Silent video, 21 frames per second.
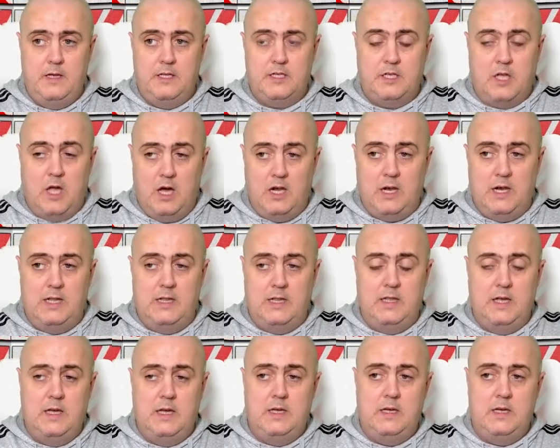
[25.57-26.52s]

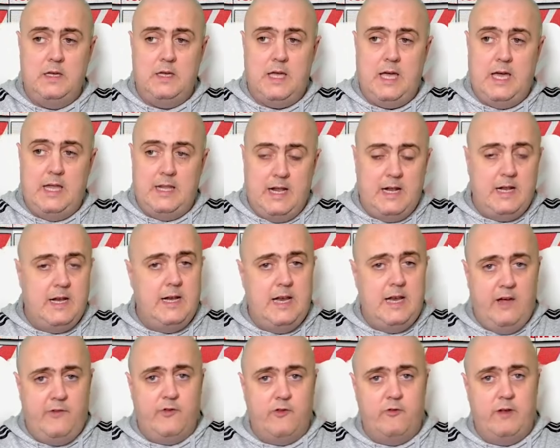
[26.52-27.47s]
Scotland. And then he
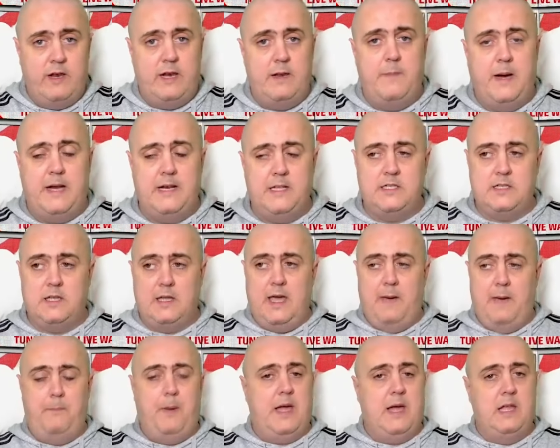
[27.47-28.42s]
never really managed to
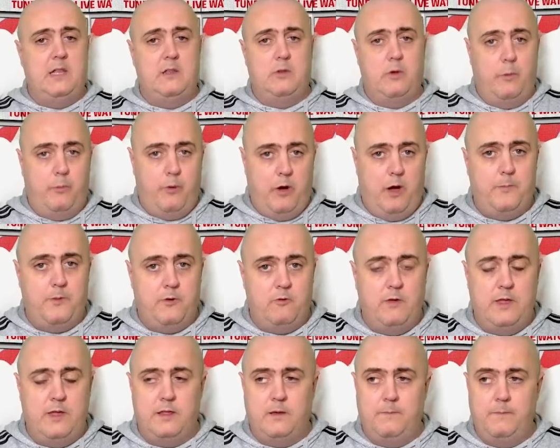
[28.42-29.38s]
get back into a proper
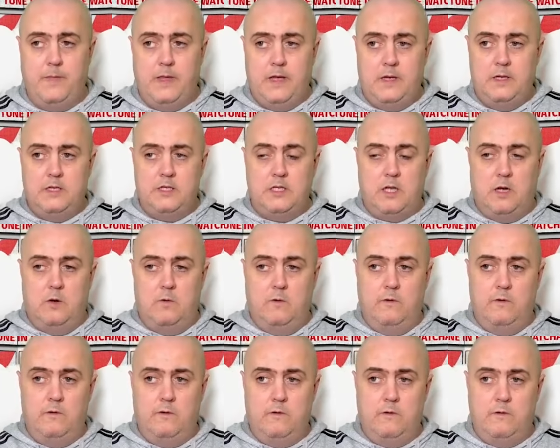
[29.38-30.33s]
rhythm.
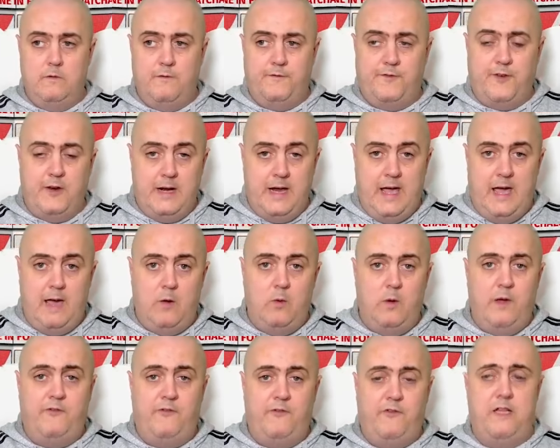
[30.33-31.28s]
So for now,
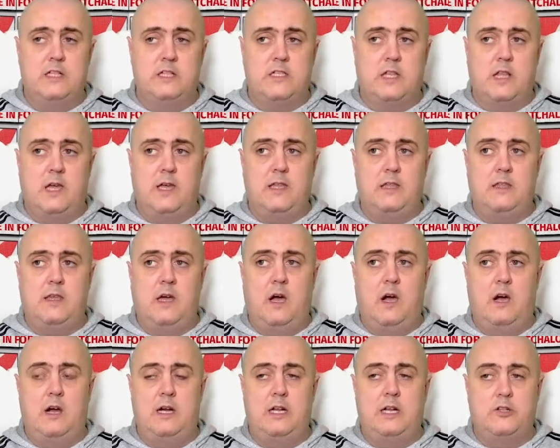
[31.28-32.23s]
it feels like that
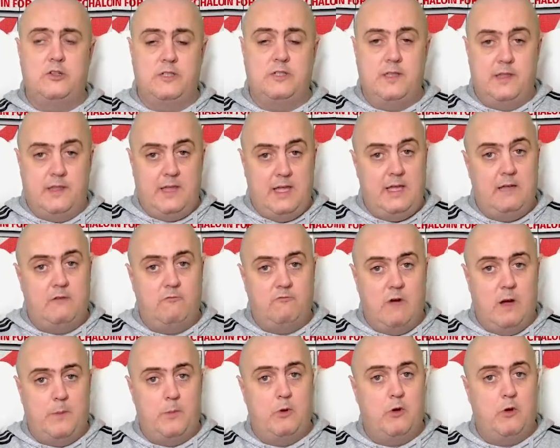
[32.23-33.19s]
Arne doesn't think
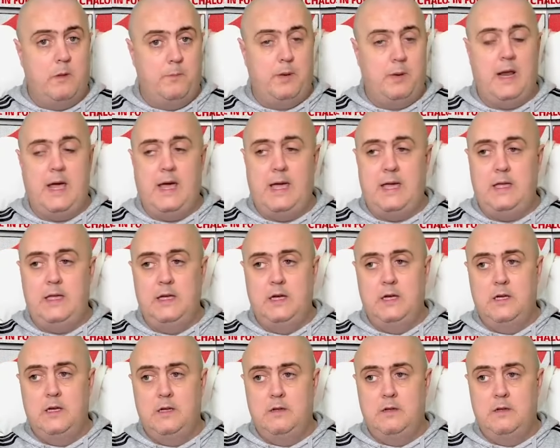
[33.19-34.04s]
Robbo can play